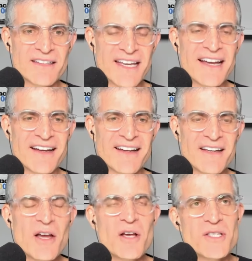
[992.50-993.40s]
Yeah.
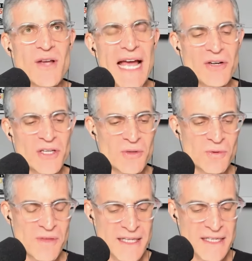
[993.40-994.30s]
So how do
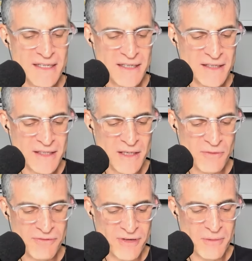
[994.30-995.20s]
you then
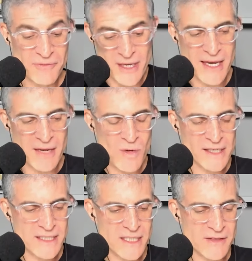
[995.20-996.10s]
go from, if you can,
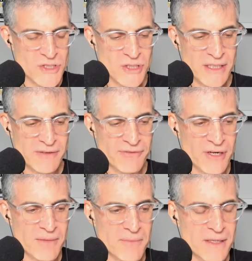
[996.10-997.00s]
walk us on the journey
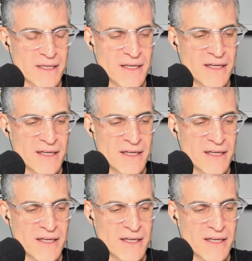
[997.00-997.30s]
from